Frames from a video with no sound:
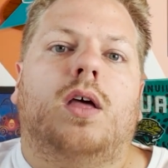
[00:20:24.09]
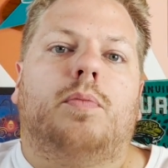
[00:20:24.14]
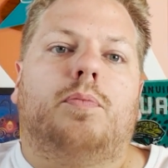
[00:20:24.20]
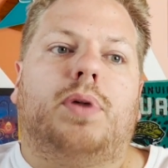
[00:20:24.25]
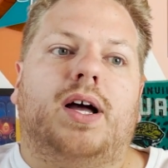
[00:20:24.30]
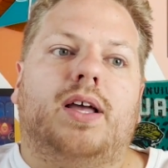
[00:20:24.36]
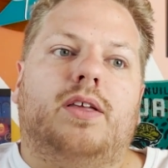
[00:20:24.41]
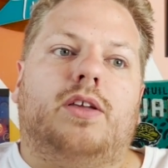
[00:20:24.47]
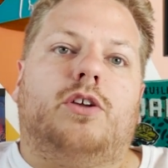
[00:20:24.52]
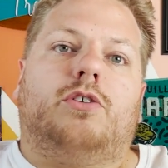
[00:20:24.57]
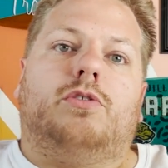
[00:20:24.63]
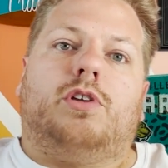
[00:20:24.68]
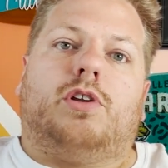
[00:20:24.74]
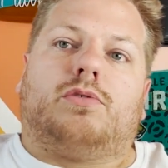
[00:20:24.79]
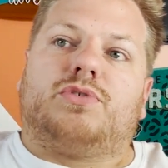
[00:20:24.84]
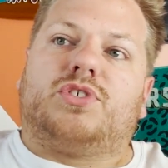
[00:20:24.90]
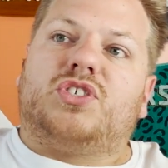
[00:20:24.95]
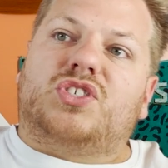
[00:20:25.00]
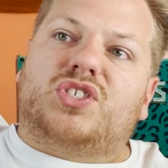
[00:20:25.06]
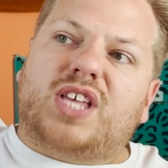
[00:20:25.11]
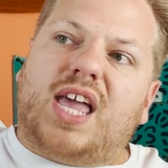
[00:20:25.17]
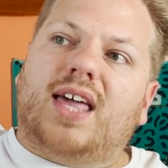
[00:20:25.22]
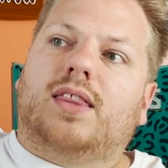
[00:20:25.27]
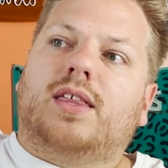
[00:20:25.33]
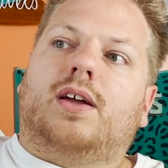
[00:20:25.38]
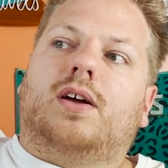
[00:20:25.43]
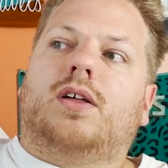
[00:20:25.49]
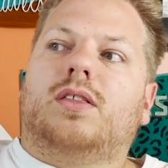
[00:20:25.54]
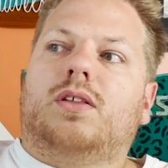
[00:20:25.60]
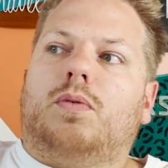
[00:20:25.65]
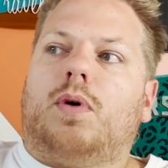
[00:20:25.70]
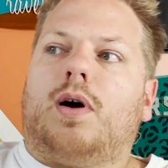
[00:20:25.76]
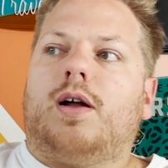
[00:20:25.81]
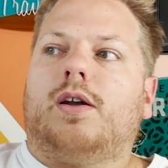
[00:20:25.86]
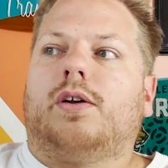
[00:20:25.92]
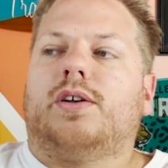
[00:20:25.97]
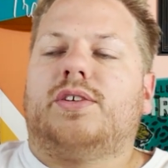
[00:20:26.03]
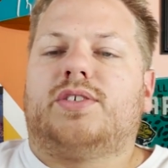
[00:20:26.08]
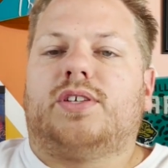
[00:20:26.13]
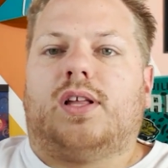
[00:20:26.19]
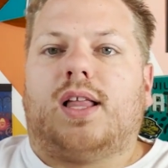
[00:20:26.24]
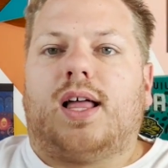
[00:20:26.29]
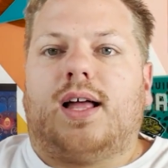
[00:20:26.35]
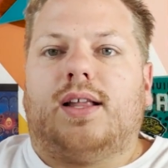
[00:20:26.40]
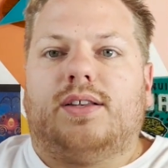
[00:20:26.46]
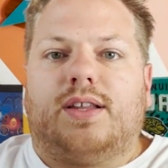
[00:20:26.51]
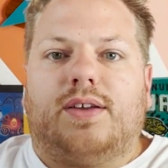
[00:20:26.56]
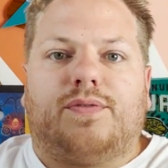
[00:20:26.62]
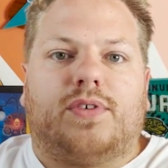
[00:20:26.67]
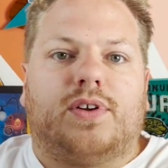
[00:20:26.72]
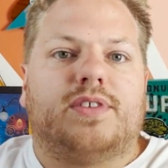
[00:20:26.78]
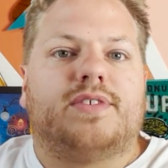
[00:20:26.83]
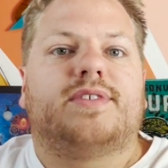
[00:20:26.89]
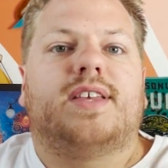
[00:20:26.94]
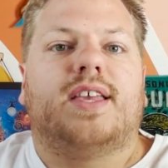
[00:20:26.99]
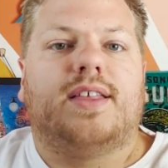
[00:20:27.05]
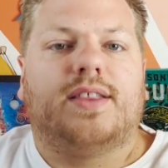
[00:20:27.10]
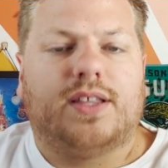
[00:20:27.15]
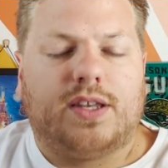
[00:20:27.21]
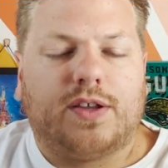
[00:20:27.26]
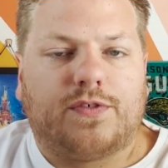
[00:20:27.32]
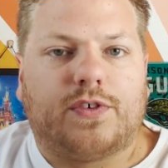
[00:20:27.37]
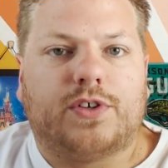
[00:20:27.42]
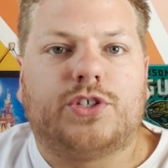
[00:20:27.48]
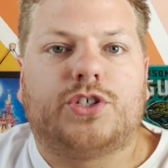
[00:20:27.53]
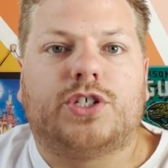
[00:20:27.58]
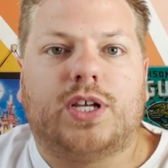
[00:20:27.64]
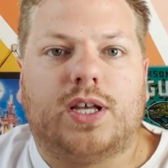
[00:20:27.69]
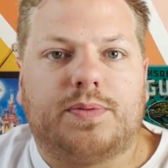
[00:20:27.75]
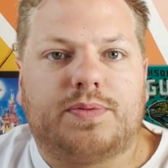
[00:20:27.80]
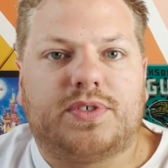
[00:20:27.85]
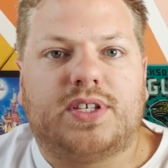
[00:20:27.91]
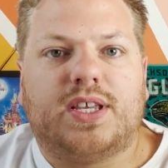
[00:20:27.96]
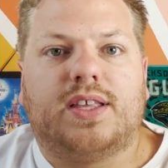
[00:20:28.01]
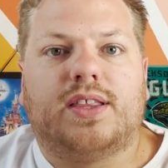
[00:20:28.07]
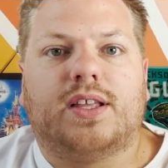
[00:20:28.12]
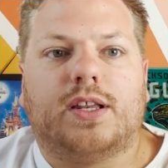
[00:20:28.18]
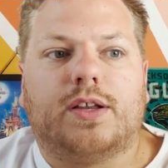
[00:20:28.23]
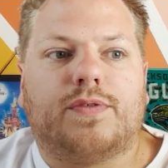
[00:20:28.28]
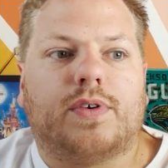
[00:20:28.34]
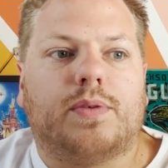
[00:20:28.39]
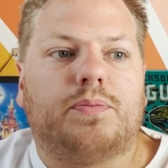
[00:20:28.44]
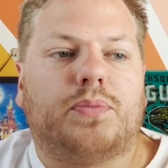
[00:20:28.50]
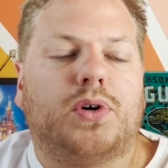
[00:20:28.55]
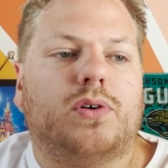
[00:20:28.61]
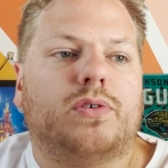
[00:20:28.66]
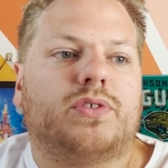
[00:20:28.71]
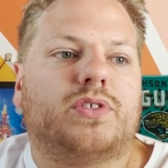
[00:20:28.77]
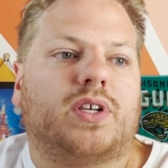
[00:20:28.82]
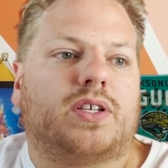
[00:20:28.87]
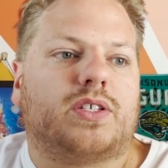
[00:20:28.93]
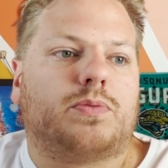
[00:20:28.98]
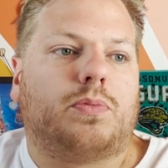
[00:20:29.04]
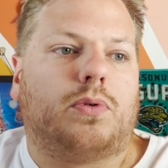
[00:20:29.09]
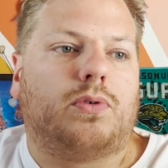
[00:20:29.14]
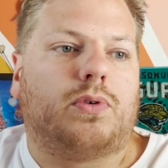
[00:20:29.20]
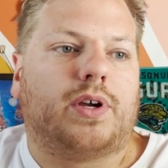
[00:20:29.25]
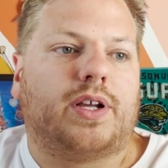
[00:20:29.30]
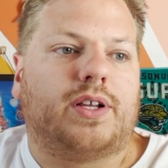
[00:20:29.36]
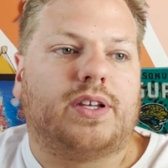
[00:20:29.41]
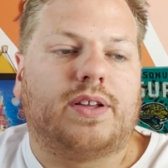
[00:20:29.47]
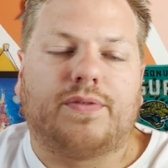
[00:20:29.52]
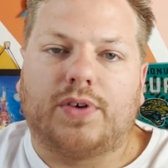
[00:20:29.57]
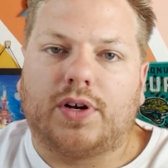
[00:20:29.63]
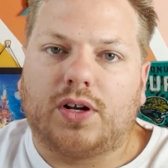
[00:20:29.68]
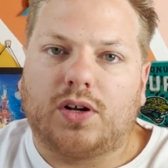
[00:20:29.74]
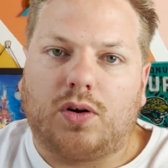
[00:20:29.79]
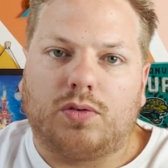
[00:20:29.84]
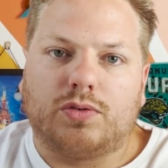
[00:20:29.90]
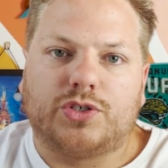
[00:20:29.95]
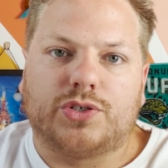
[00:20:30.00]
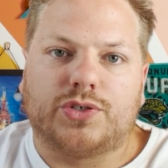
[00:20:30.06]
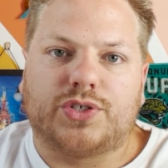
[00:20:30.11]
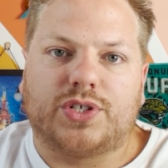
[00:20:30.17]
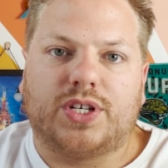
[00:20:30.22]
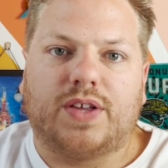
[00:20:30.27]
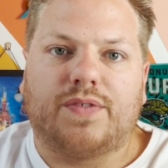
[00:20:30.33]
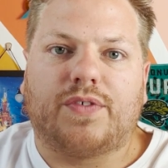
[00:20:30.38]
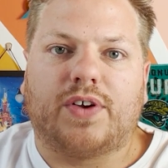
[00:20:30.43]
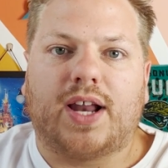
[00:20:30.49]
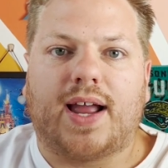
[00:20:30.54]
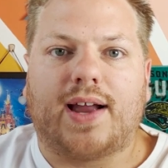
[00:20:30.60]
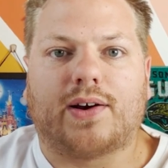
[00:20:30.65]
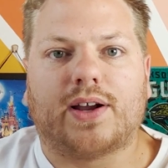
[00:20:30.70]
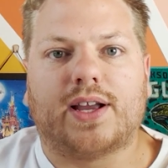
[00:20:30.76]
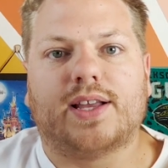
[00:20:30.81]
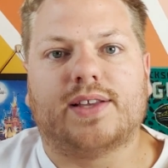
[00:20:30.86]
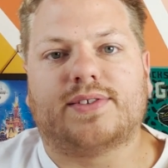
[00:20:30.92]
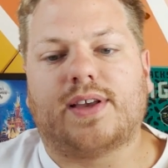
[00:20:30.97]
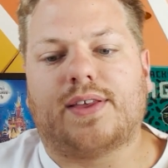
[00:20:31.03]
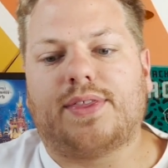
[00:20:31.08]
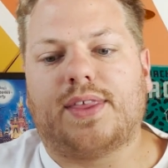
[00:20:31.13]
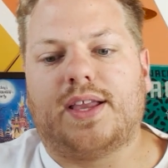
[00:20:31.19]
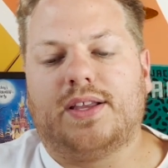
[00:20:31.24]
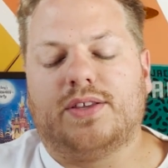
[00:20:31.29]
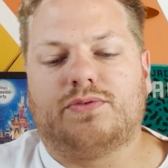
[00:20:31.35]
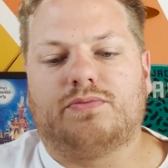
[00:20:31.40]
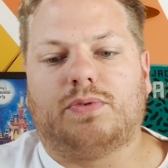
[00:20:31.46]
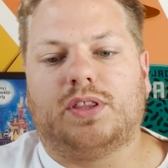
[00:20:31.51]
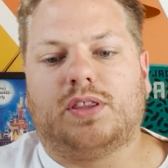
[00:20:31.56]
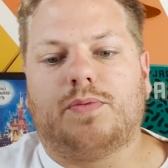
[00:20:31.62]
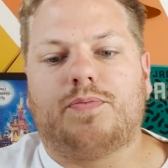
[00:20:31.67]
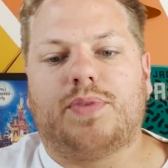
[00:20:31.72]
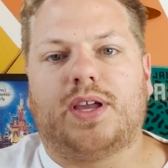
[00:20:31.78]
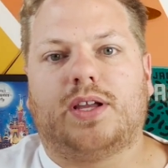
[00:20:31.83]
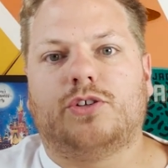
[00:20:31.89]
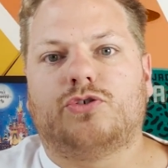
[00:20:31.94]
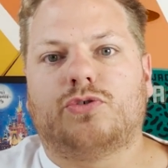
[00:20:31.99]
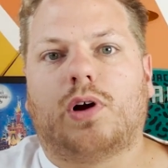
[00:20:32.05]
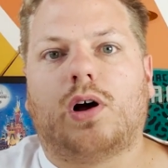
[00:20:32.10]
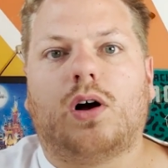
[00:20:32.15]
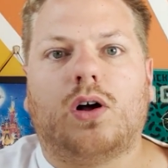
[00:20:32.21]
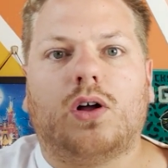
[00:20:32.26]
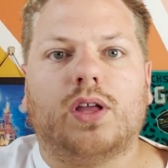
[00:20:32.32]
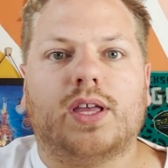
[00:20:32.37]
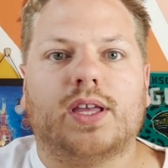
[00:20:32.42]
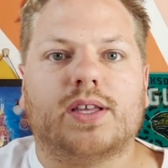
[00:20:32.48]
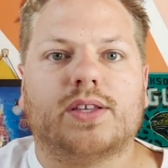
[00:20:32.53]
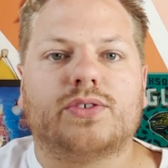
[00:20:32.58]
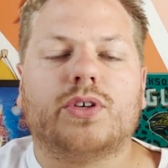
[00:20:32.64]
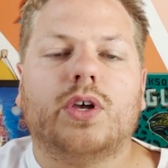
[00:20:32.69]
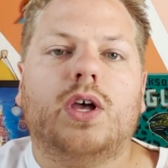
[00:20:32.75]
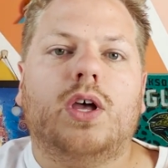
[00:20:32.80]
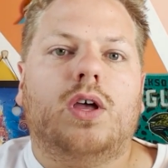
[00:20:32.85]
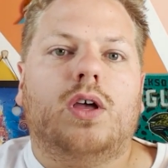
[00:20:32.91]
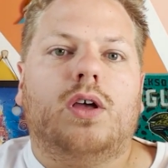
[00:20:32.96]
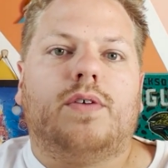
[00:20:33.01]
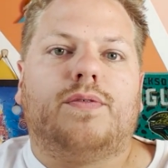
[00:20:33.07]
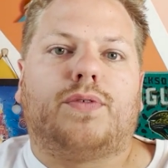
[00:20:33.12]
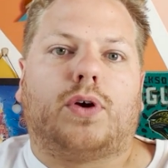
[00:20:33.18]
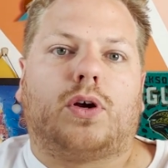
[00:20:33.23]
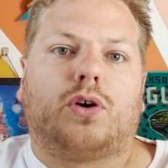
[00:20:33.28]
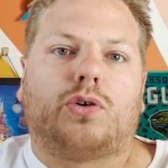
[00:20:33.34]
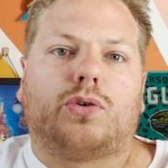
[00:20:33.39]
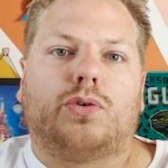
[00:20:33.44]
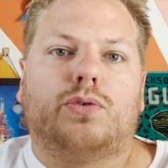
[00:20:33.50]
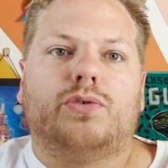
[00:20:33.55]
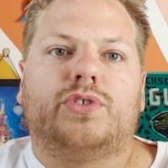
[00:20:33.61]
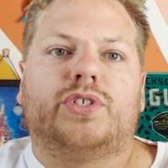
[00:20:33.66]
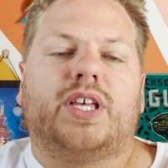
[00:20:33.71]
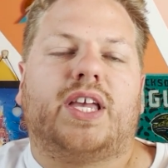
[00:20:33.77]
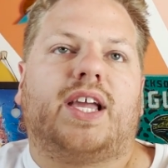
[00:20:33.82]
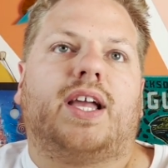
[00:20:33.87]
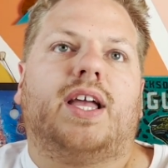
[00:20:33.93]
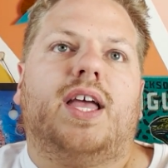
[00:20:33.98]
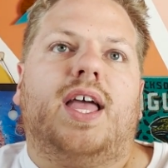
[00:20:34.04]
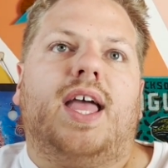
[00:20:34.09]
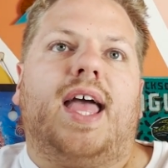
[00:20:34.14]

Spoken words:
But you know, sailing on the water is a lot different. Seeing the different ships, seeing the different boats, exploring different cultures in different areas, I think is what the big draw is for cruising.